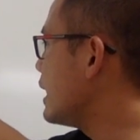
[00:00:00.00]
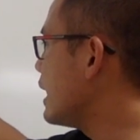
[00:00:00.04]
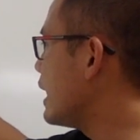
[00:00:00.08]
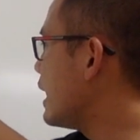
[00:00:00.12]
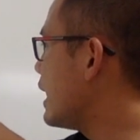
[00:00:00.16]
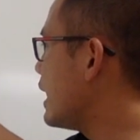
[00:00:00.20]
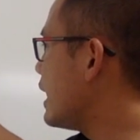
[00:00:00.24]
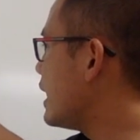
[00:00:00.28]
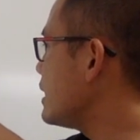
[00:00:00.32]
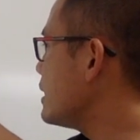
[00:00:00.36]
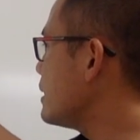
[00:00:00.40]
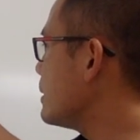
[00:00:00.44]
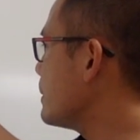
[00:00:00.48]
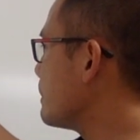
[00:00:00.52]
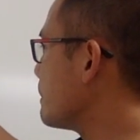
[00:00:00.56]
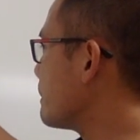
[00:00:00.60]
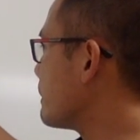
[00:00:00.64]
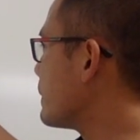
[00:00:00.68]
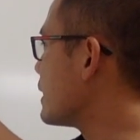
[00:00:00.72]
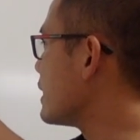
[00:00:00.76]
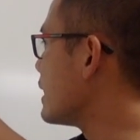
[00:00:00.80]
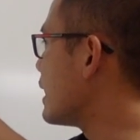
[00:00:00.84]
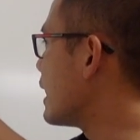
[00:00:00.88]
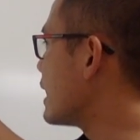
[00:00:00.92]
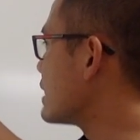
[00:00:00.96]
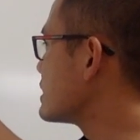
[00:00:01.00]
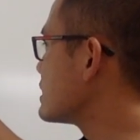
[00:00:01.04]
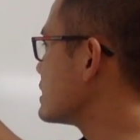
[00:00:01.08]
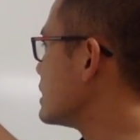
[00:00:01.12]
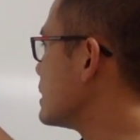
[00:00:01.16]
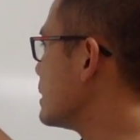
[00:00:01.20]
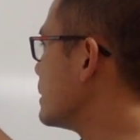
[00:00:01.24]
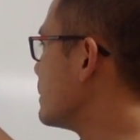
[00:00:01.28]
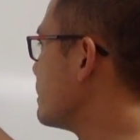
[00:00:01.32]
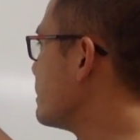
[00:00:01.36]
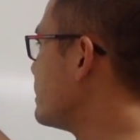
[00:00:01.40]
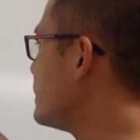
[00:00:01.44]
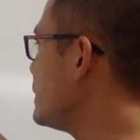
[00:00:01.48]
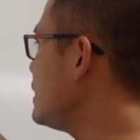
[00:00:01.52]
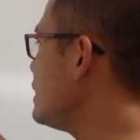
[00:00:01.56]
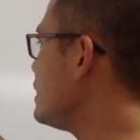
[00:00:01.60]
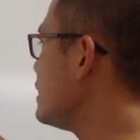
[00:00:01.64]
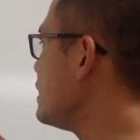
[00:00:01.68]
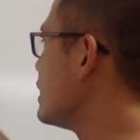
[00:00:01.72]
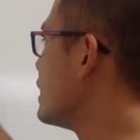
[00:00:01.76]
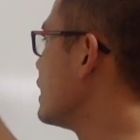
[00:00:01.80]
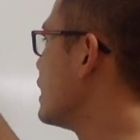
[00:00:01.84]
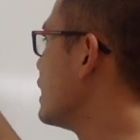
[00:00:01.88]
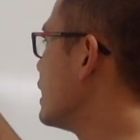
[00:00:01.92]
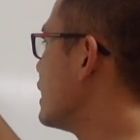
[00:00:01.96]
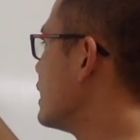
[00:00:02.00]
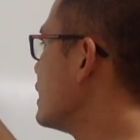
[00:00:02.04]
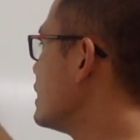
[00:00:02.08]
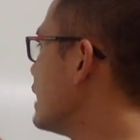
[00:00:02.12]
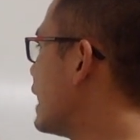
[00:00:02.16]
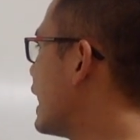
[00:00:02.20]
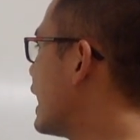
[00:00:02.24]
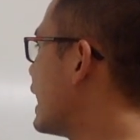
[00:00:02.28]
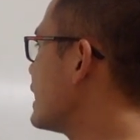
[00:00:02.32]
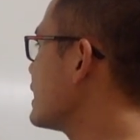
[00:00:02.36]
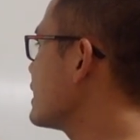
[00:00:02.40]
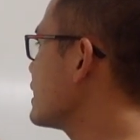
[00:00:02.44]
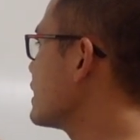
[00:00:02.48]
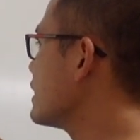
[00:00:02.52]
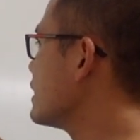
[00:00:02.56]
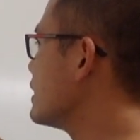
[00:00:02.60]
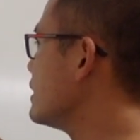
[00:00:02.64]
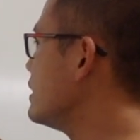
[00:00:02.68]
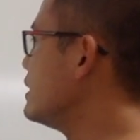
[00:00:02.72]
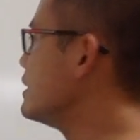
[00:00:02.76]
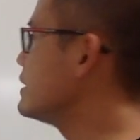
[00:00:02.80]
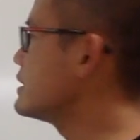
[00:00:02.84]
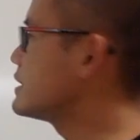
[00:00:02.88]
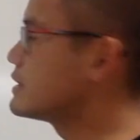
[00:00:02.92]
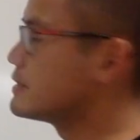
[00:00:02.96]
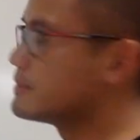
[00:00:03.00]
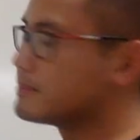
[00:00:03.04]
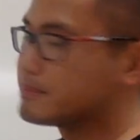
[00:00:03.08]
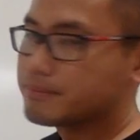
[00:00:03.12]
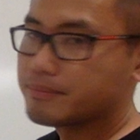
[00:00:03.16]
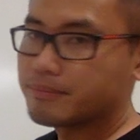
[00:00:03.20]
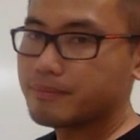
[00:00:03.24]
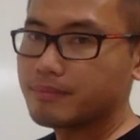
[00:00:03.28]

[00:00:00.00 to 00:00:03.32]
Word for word: A plus B, like this.